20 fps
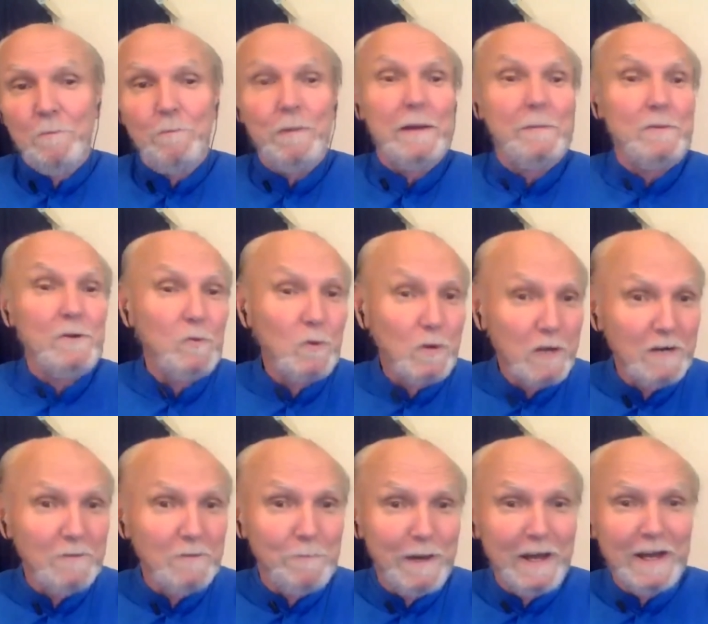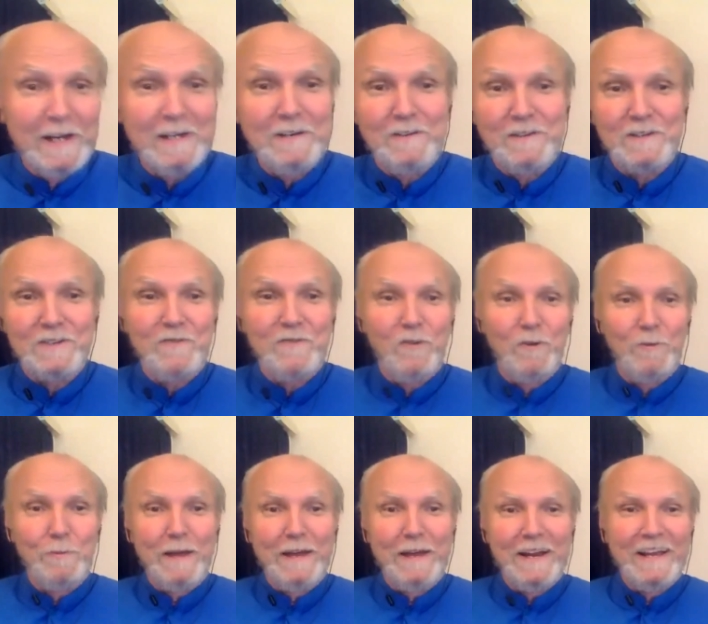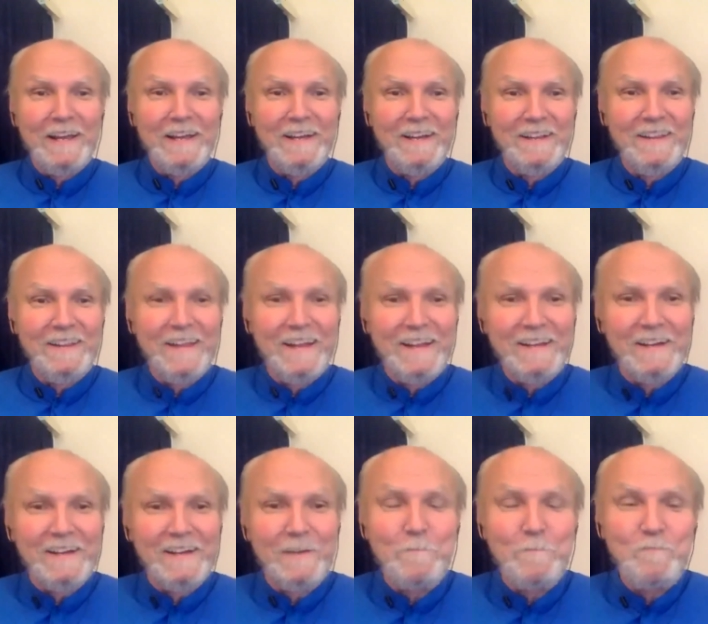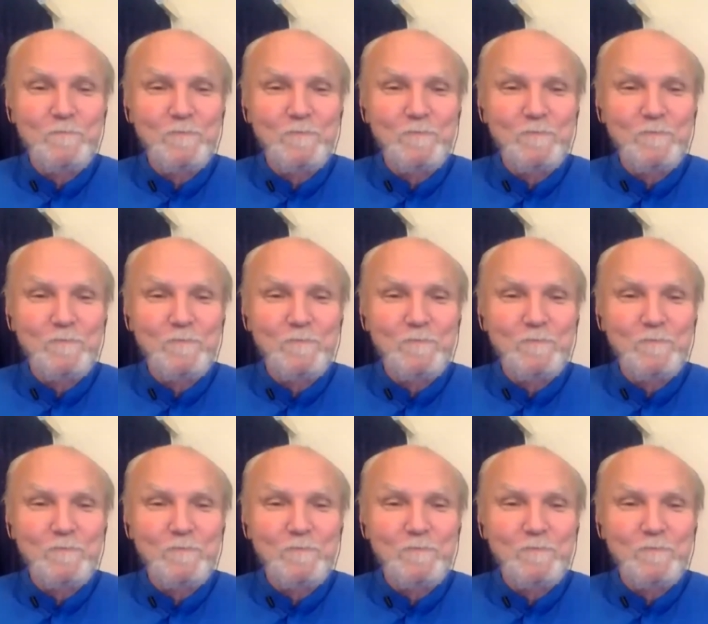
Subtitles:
maybe we'll come back to this format again at that time.